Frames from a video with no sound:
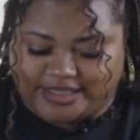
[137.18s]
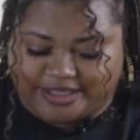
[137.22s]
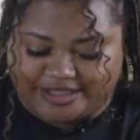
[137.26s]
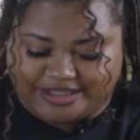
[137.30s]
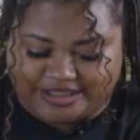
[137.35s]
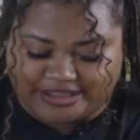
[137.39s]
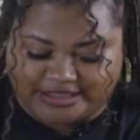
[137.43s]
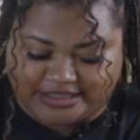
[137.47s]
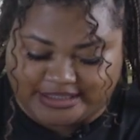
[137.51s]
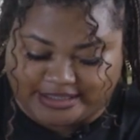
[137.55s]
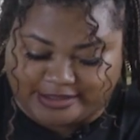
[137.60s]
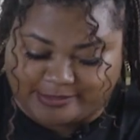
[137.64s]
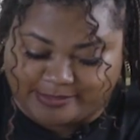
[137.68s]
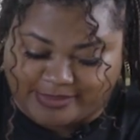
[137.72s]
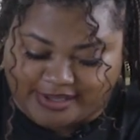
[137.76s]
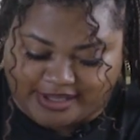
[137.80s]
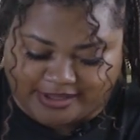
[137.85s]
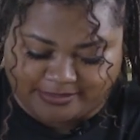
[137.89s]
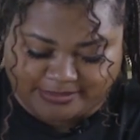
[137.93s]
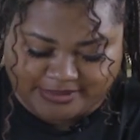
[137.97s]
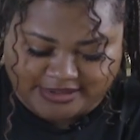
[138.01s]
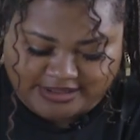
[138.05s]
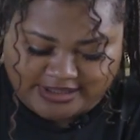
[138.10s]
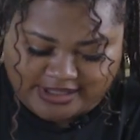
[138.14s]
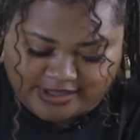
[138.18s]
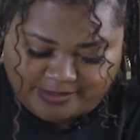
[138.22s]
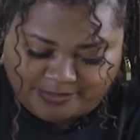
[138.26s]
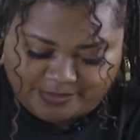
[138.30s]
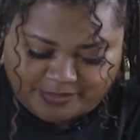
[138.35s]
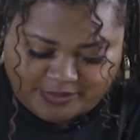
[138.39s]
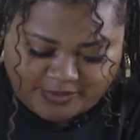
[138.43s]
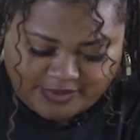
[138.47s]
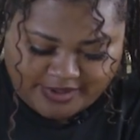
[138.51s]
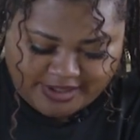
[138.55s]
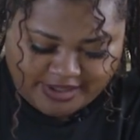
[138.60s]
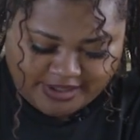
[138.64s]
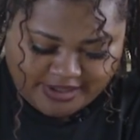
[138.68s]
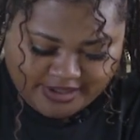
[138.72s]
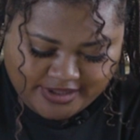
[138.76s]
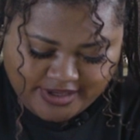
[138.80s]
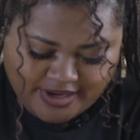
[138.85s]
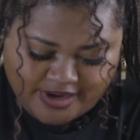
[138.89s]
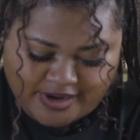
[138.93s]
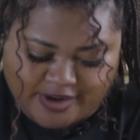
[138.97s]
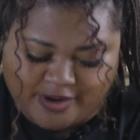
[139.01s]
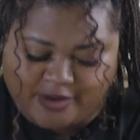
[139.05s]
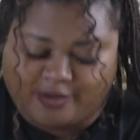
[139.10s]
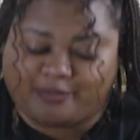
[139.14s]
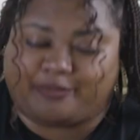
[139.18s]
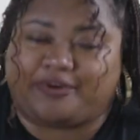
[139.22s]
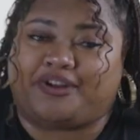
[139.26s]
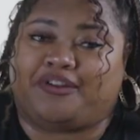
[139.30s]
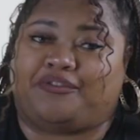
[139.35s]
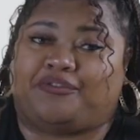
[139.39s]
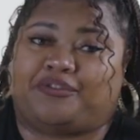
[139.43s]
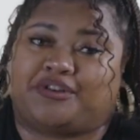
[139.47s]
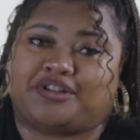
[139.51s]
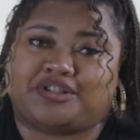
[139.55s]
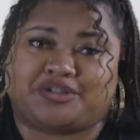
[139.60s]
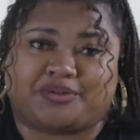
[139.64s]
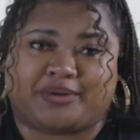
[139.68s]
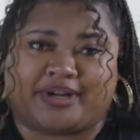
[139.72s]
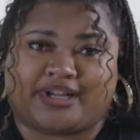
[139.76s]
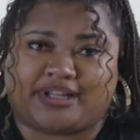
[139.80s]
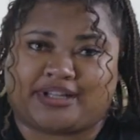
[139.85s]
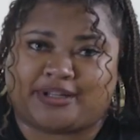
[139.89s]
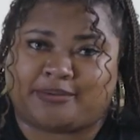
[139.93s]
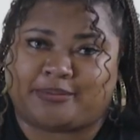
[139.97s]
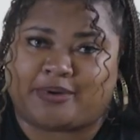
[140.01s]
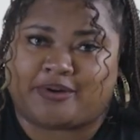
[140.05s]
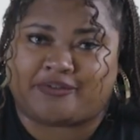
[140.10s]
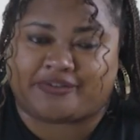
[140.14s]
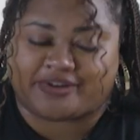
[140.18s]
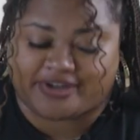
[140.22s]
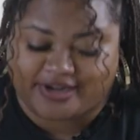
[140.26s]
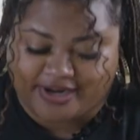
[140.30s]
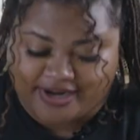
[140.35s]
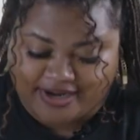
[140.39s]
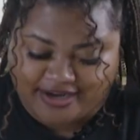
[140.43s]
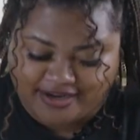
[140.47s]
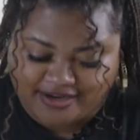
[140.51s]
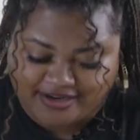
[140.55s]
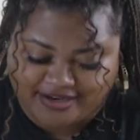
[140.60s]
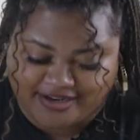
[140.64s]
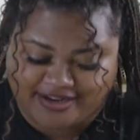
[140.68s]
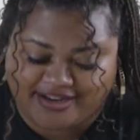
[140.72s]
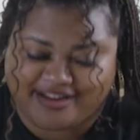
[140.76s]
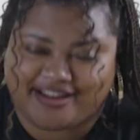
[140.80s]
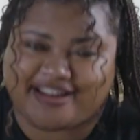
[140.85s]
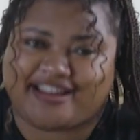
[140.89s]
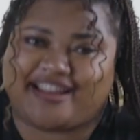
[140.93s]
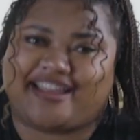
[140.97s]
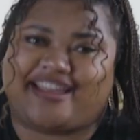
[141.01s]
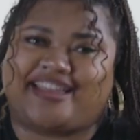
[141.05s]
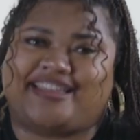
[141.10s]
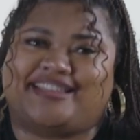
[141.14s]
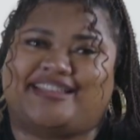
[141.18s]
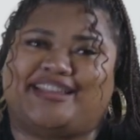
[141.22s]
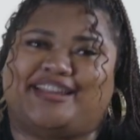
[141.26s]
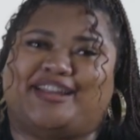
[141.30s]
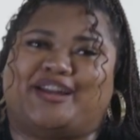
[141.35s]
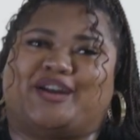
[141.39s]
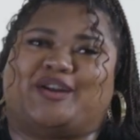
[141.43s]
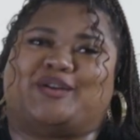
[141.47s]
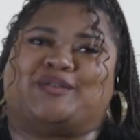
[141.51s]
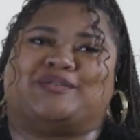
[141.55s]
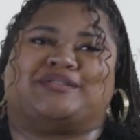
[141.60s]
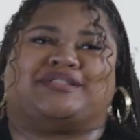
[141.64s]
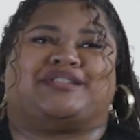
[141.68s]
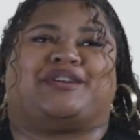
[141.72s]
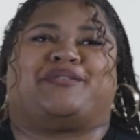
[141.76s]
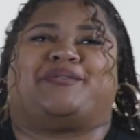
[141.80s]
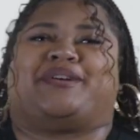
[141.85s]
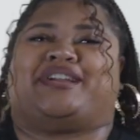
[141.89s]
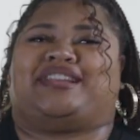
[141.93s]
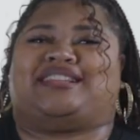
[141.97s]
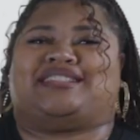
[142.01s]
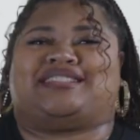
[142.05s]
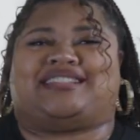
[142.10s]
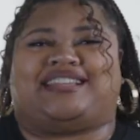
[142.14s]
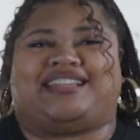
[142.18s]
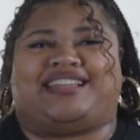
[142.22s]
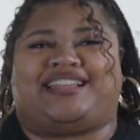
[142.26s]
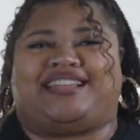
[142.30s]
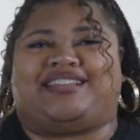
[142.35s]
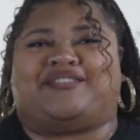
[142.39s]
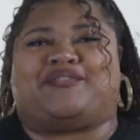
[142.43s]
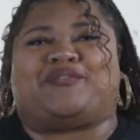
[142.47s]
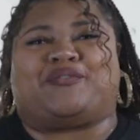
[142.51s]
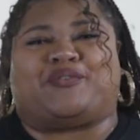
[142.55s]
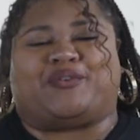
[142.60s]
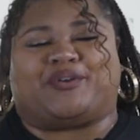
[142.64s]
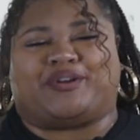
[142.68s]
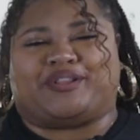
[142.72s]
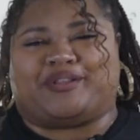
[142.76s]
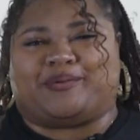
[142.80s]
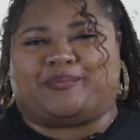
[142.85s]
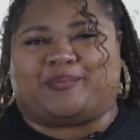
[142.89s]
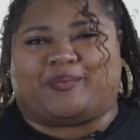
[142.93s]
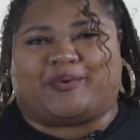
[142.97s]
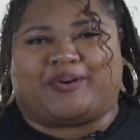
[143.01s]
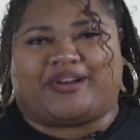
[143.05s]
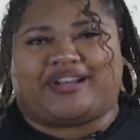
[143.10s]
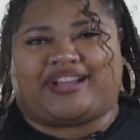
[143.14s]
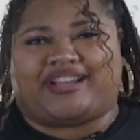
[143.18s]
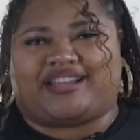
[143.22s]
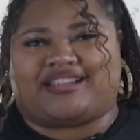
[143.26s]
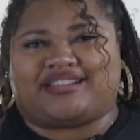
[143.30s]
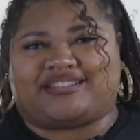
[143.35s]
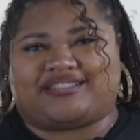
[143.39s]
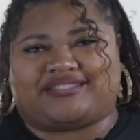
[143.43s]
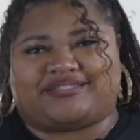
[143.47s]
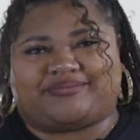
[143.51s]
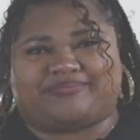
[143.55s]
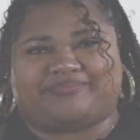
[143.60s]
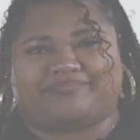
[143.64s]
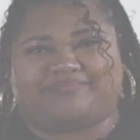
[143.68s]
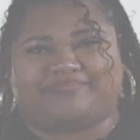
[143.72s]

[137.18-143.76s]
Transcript: So you're just gonna pop the top on, refrigerate them overnight, and then your oats are ready to eat for the morning.